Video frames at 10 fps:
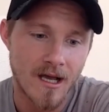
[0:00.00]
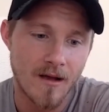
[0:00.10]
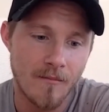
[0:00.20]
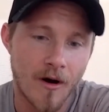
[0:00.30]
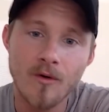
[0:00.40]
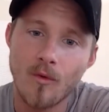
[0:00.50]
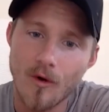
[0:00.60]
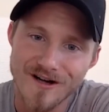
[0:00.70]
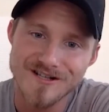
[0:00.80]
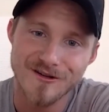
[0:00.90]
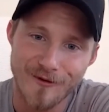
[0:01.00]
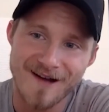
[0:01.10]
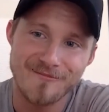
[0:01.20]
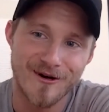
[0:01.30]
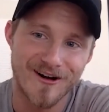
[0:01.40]
Martin wore it to the
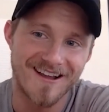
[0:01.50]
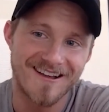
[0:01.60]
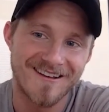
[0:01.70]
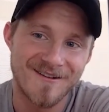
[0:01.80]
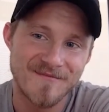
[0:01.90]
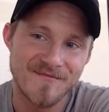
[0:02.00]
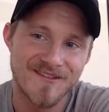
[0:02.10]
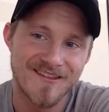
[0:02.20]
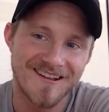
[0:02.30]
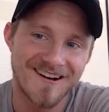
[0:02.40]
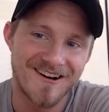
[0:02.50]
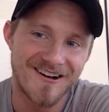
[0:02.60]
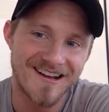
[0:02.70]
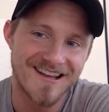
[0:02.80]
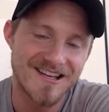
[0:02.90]
rap party, you know, and he's